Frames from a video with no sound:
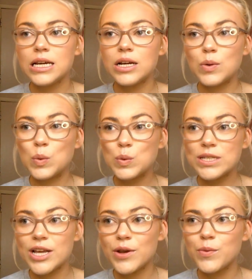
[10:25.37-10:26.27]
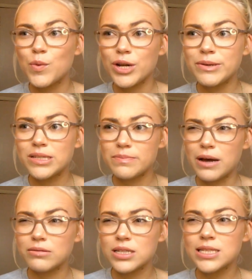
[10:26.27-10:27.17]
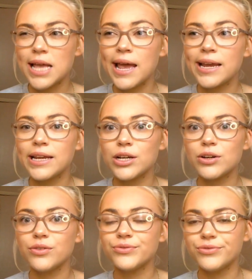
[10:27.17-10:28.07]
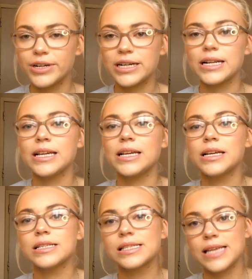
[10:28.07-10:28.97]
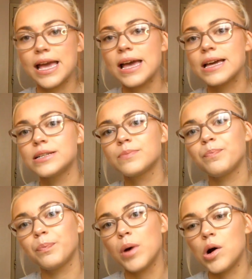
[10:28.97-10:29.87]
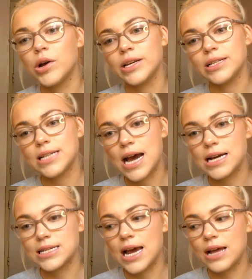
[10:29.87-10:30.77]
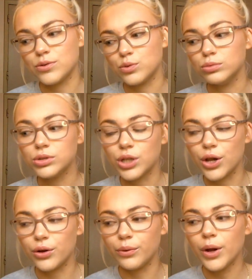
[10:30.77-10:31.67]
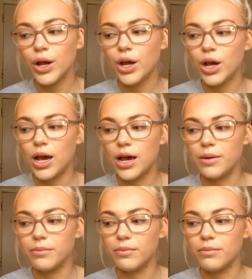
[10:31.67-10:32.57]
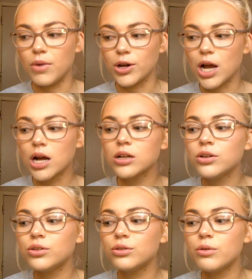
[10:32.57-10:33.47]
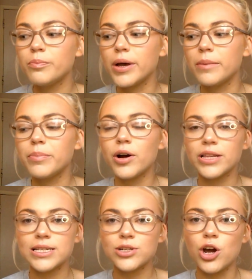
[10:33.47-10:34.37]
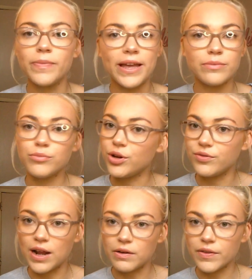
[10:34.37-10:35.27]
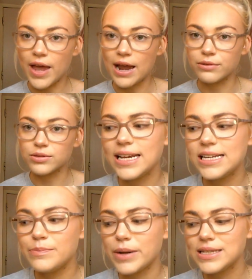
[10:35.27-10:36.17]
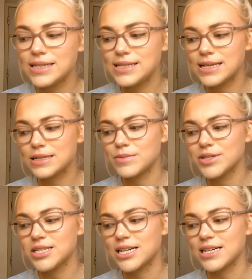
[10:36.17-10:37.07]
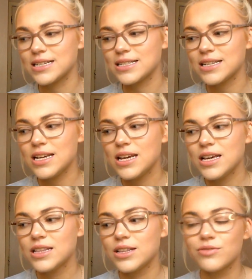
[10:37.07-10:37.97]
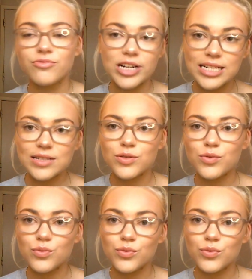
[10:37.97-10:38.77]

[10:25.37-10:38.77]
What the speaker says: also what he was about to say really scared my dad and also my uncle. But by this time they'd moved out of the house. He basically said to my dad that the reason